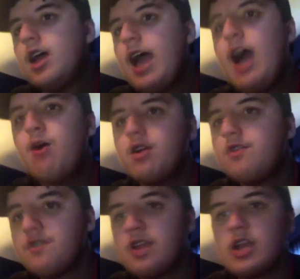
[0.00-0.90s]
How
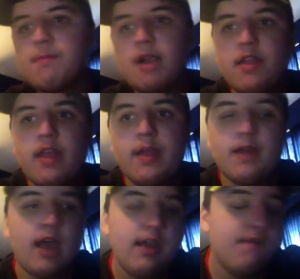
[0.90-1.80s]
Erza's going to compare to that?
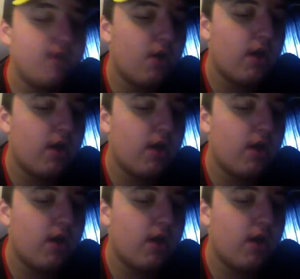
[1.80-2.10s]
I have no